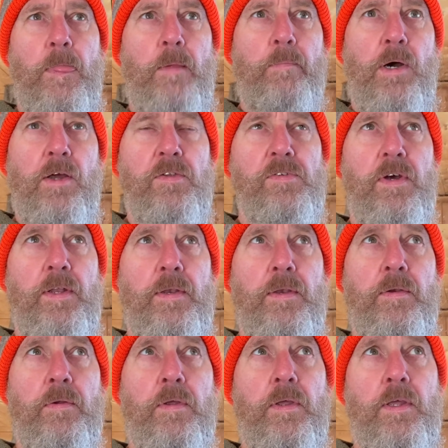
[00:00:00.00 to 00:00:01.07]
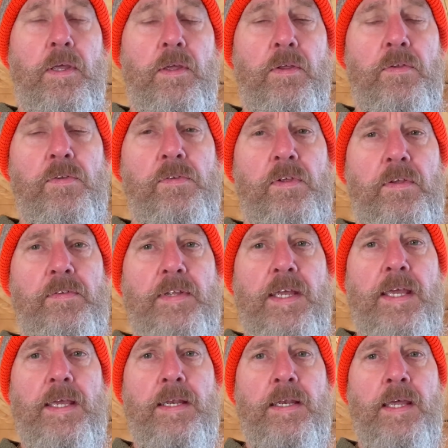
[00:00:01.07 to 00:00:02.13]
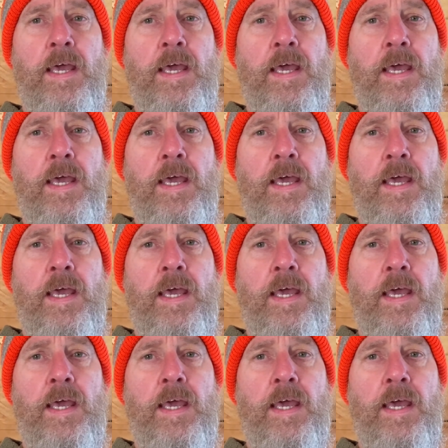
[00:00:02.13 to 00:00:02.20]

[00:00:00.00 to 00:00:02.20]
My son is 16.